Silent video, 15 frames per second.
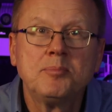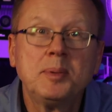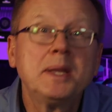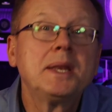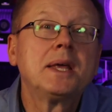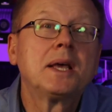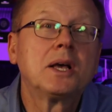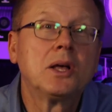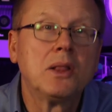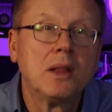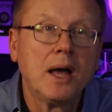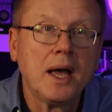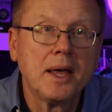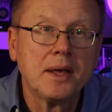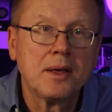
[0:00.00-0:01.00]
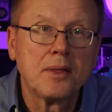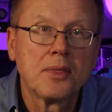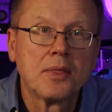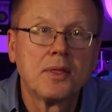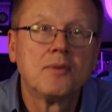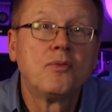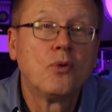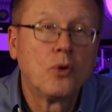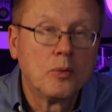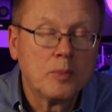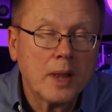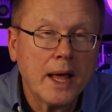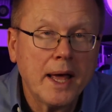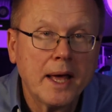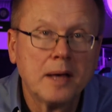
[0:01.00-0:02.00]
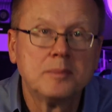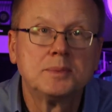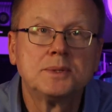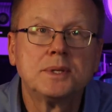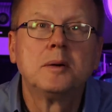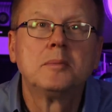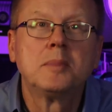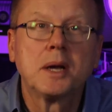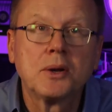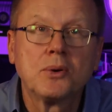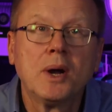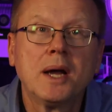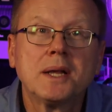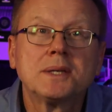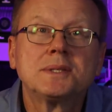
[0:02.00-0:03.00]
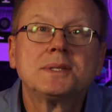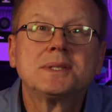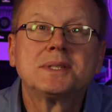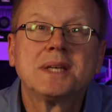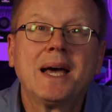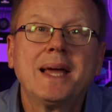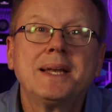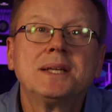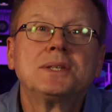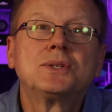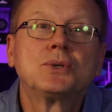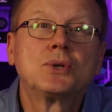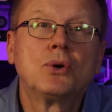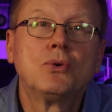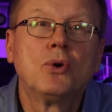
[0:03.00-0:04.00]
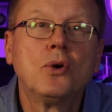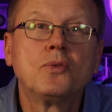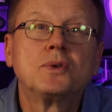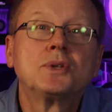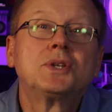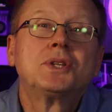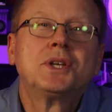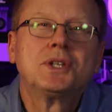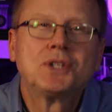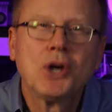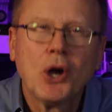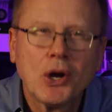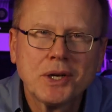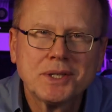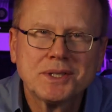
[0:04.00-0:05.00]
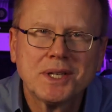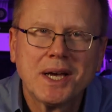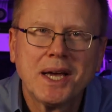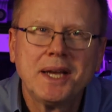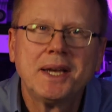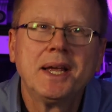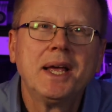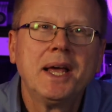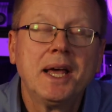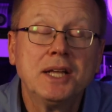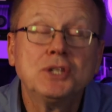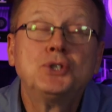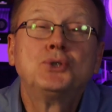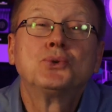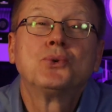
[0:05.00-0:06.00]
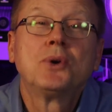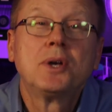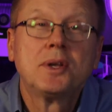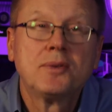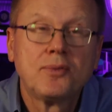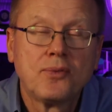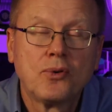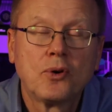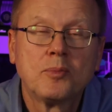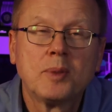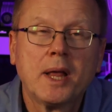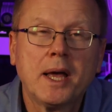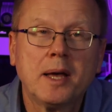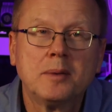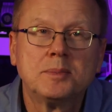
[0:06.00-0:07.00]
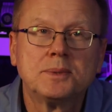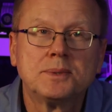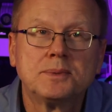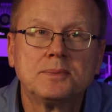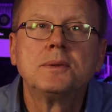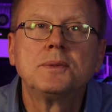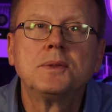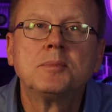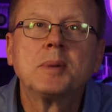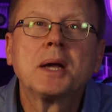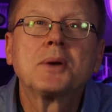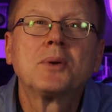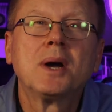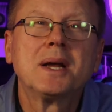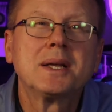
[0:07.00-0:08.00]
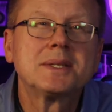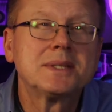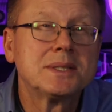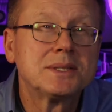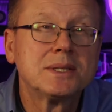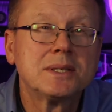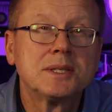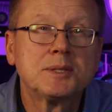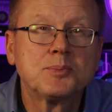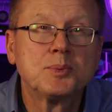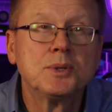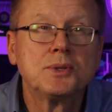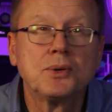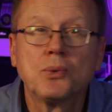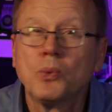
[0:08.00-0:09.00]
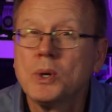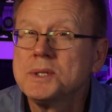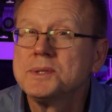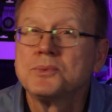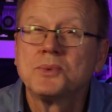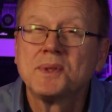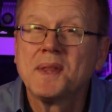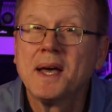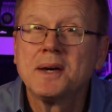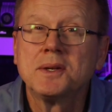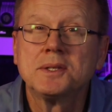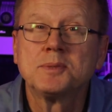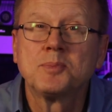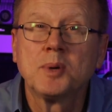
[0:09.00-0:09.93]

beating Goliath, Formlabs, Micronics decided to go over to the dark side and join Formlabs. The Micronics S L S printer wasn't without its